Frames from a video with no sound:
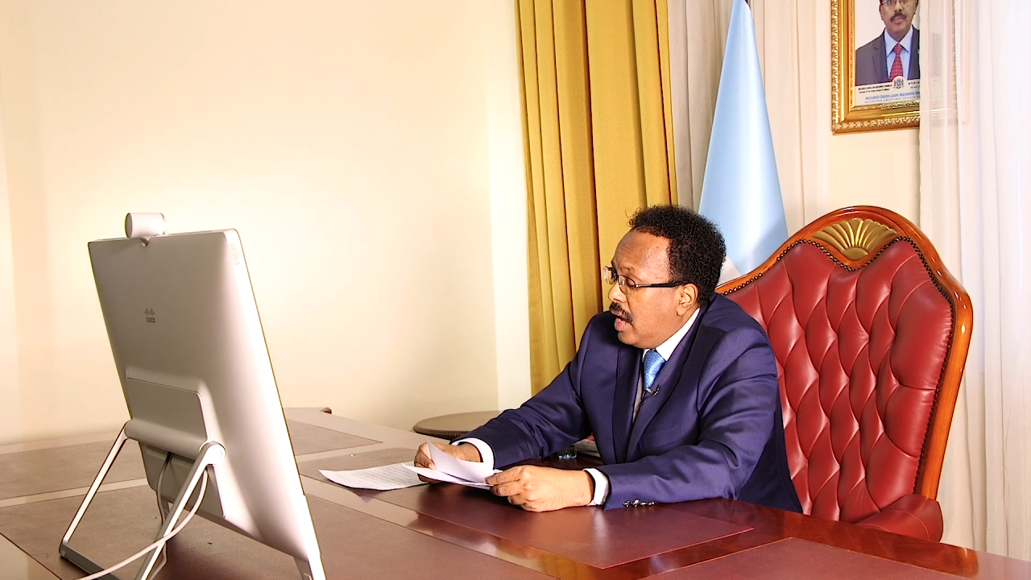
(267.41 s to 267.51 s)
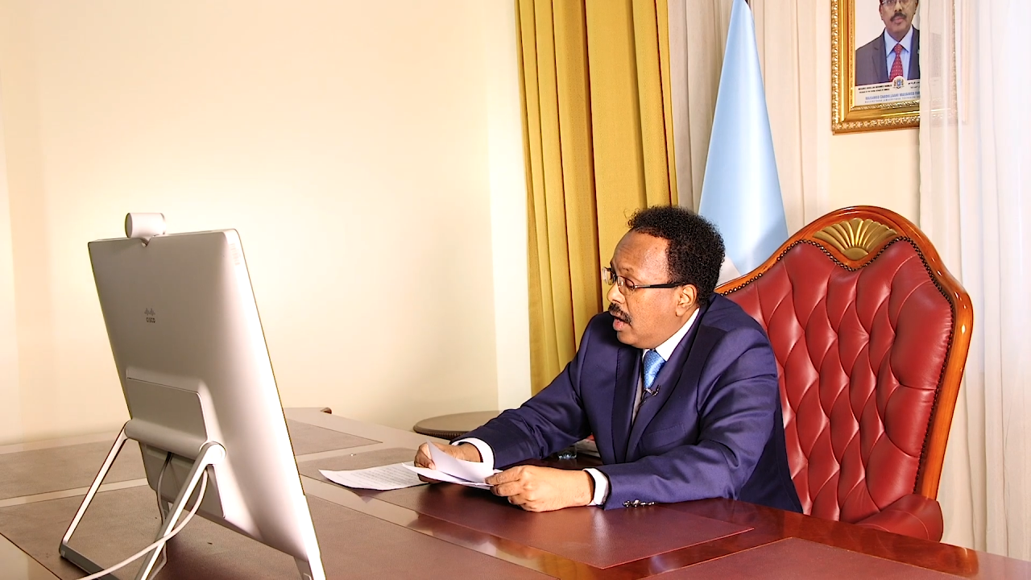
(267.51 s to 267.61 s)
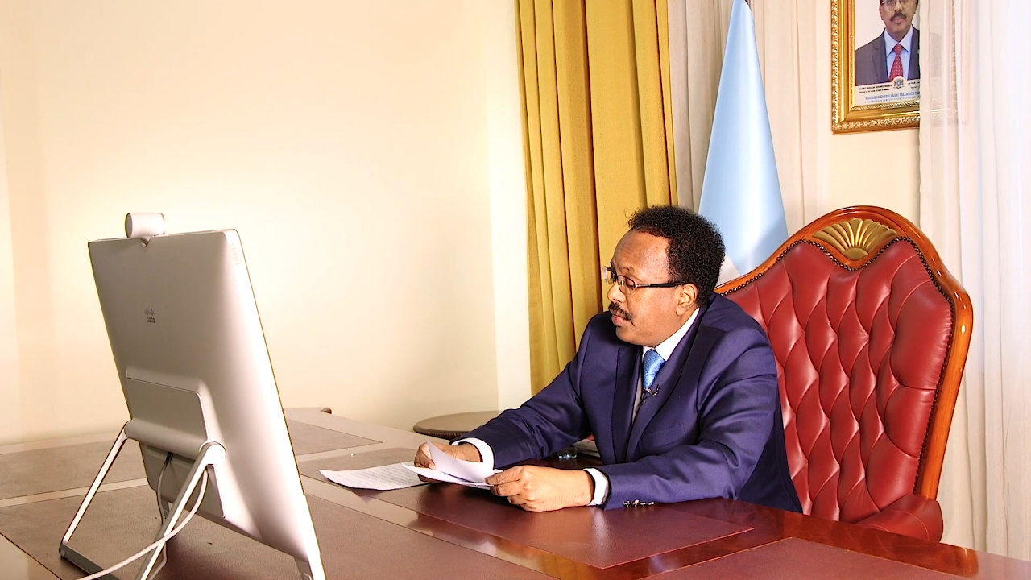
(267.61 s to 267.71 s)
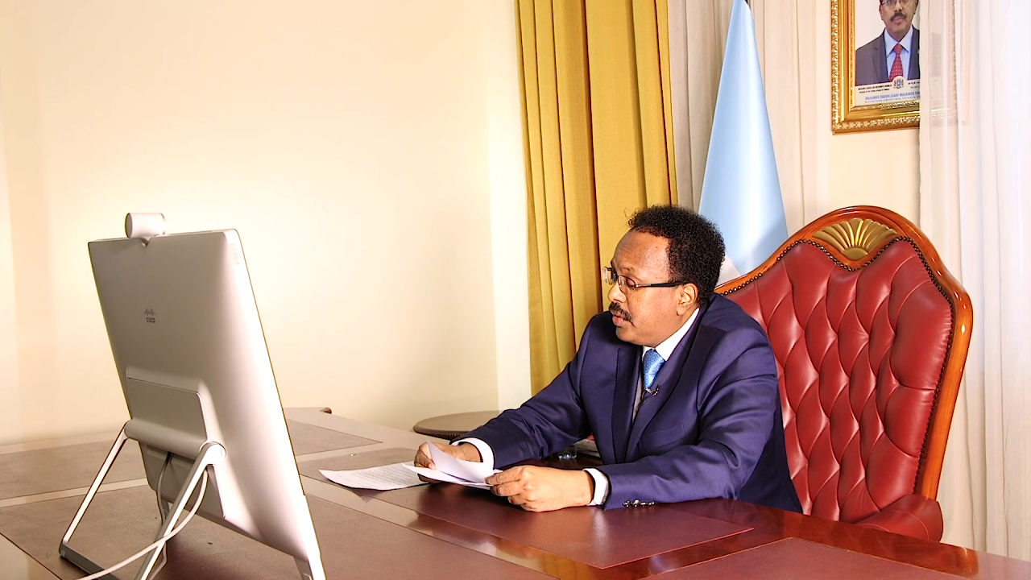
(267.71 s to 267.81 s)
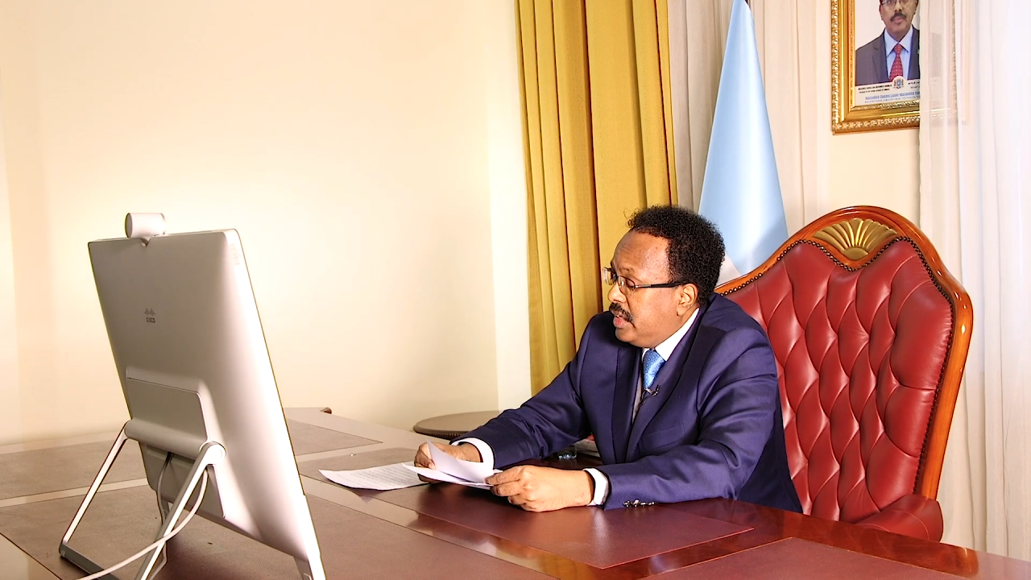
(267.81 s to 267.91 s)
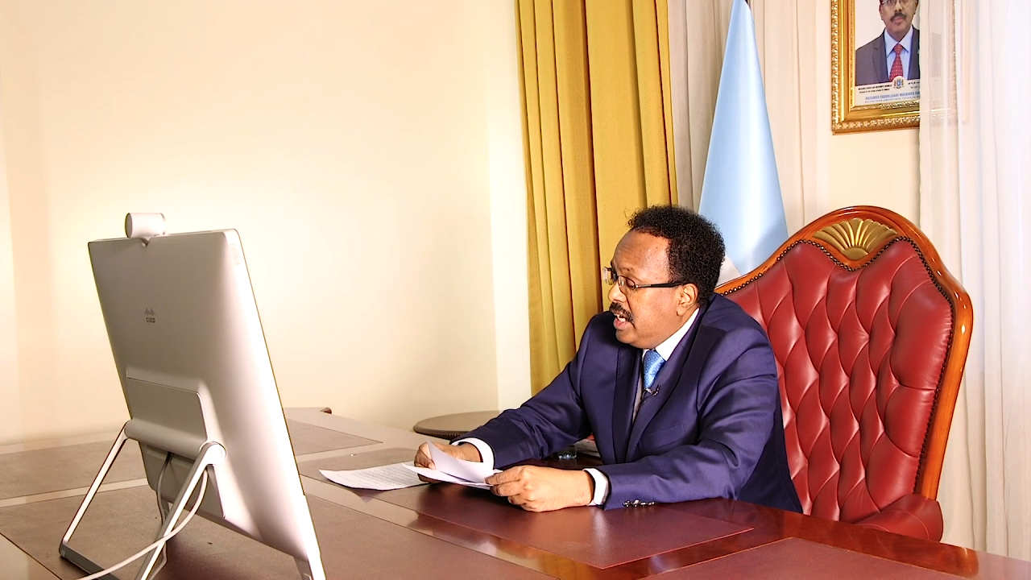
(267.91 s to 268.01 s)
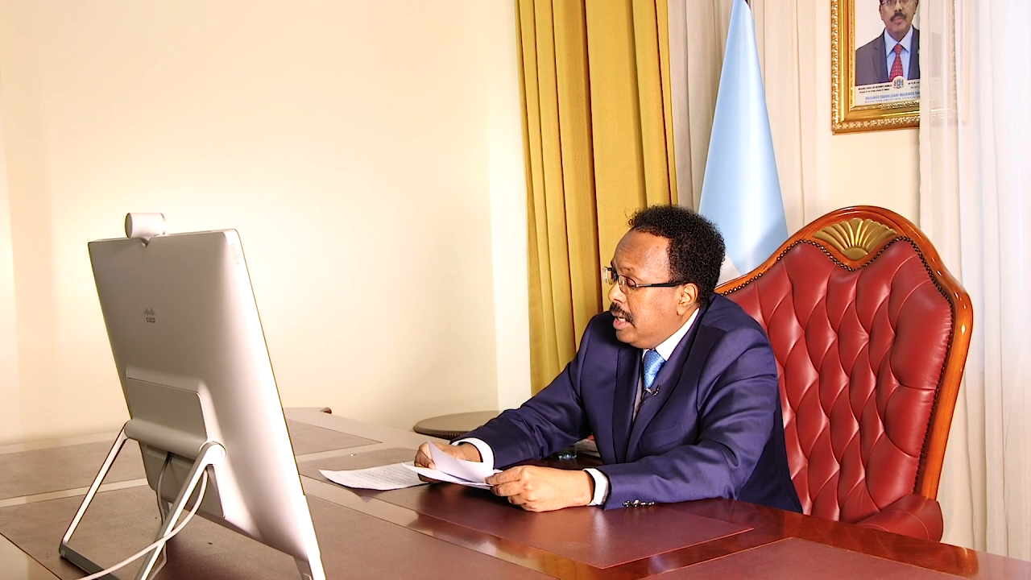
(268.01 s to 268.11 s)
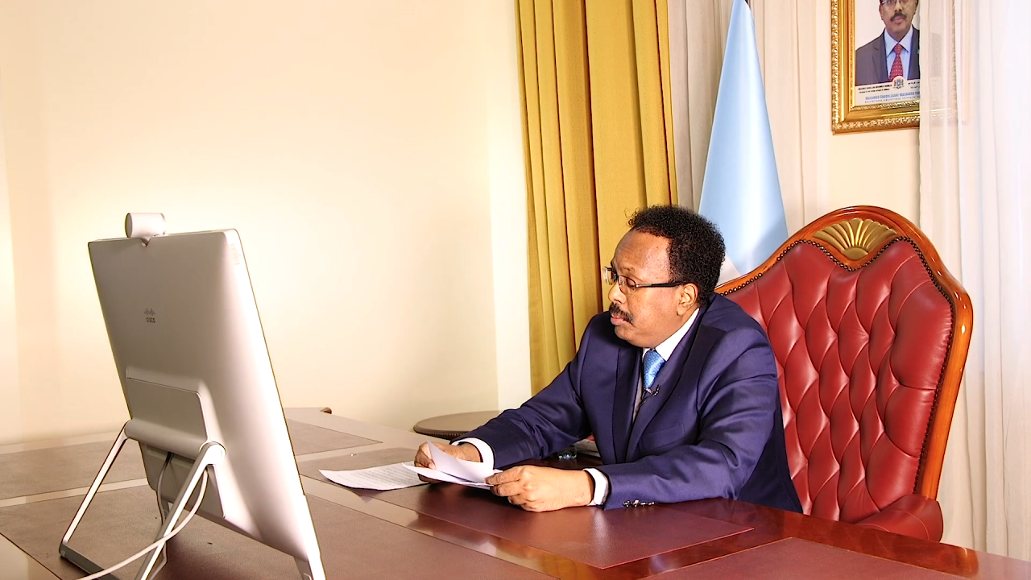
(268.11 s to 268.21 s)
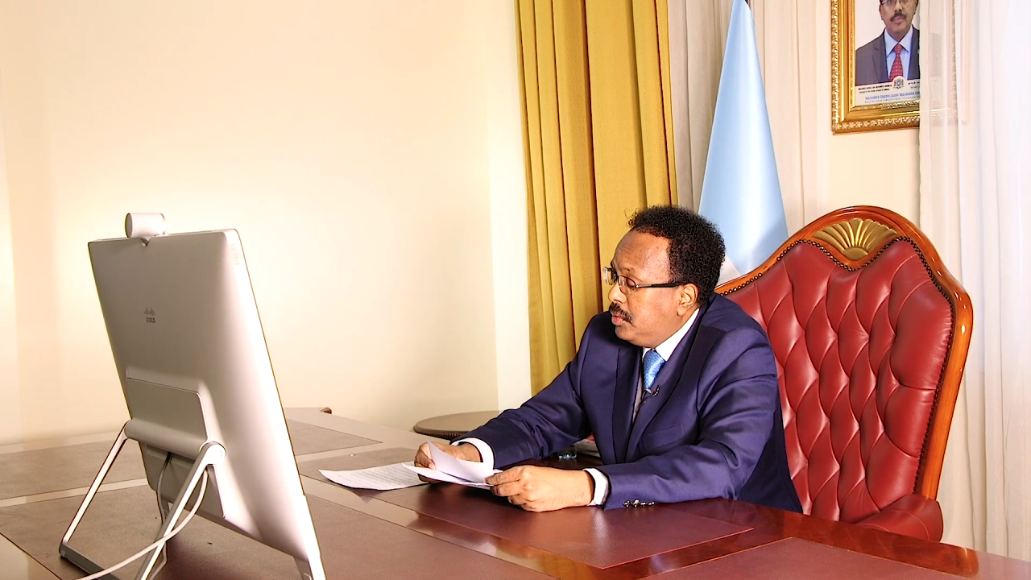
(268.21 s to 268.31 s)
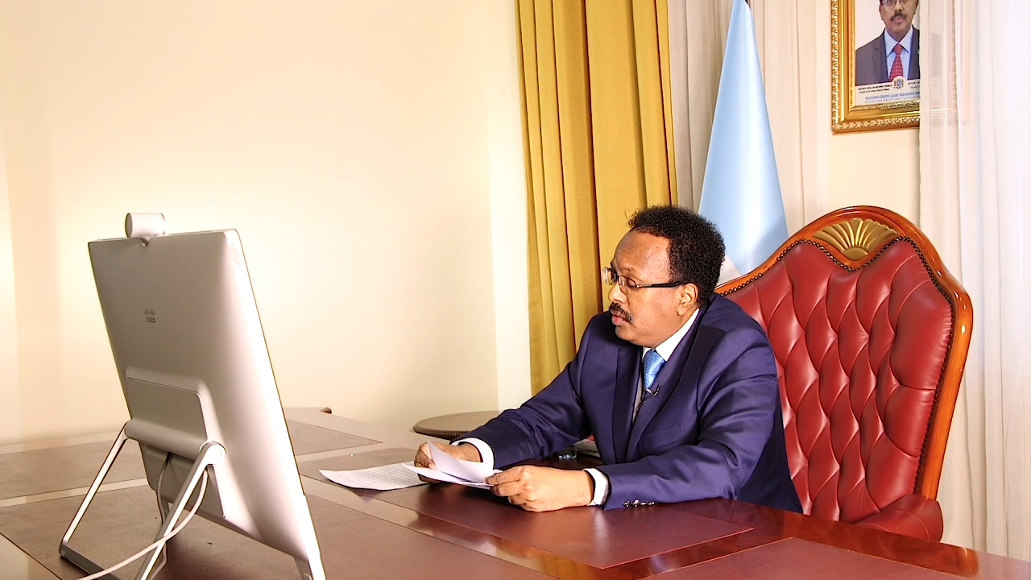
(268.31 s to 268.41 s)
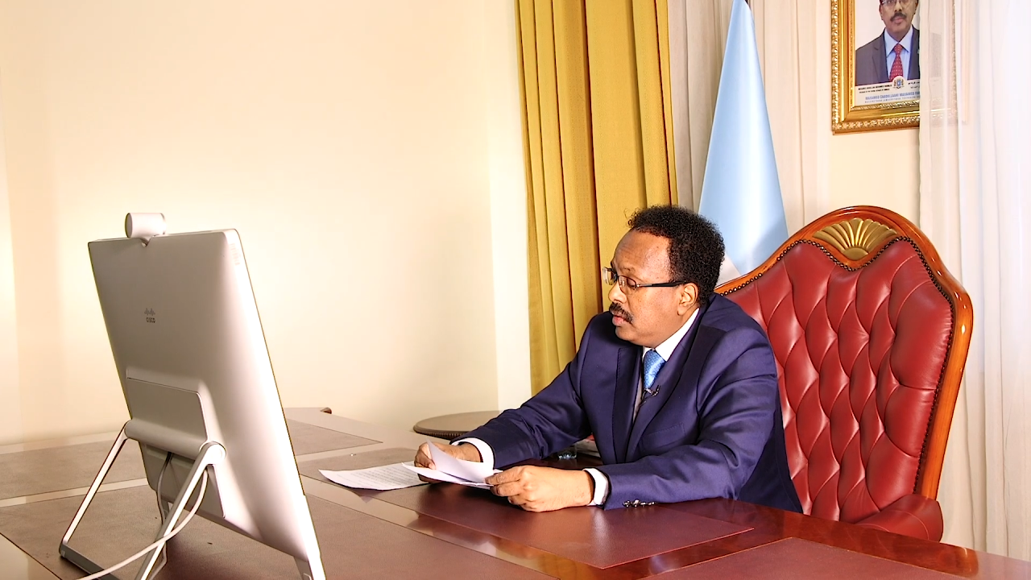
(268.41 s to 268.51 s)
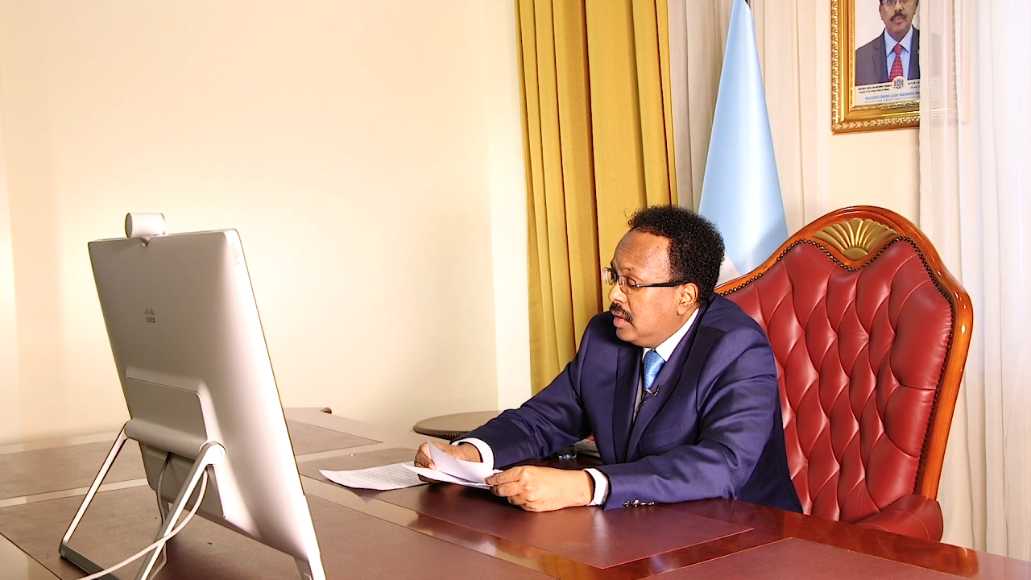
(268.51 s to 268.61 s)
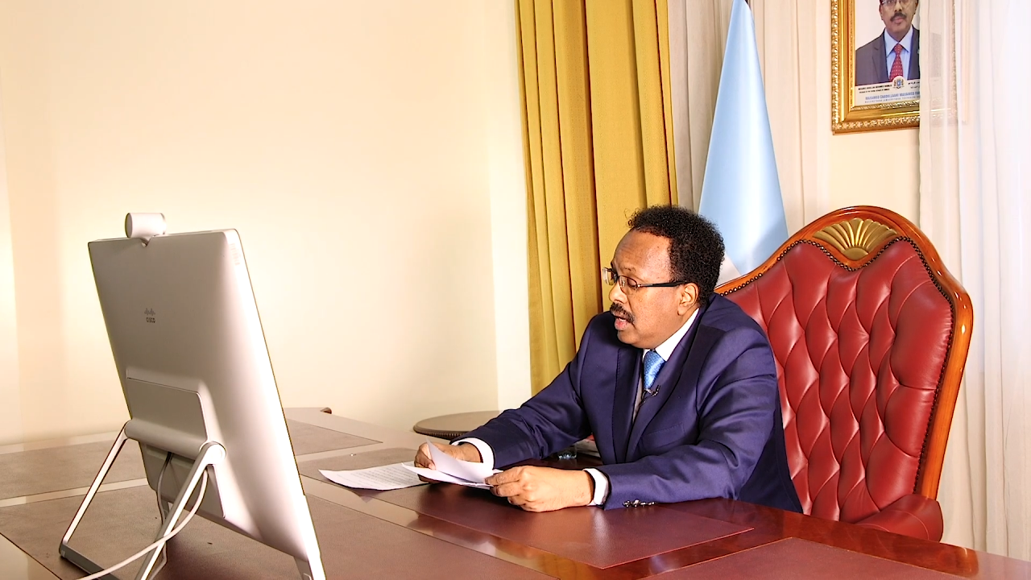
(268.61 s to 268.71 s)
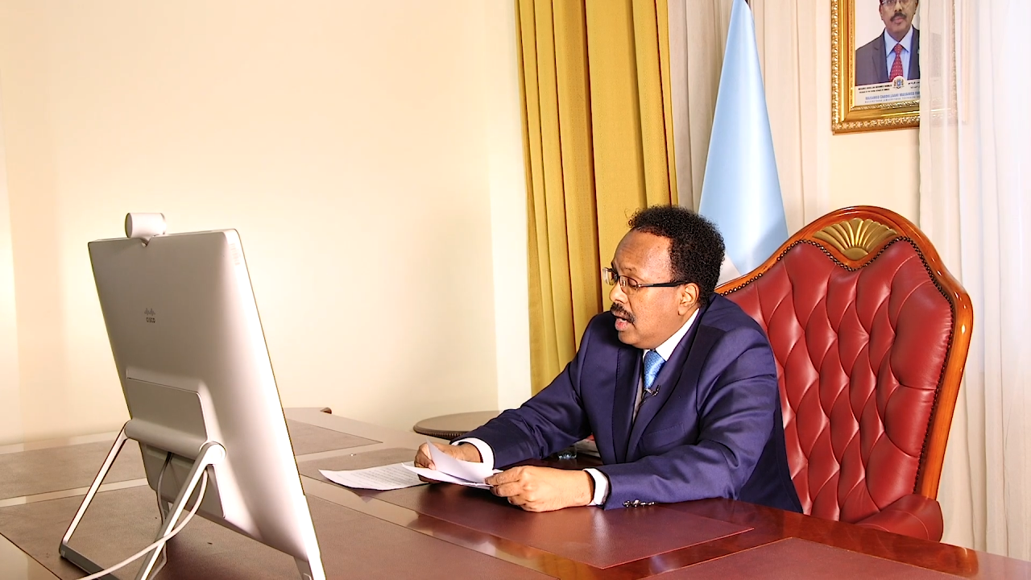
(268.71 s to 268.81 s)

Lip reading: health teams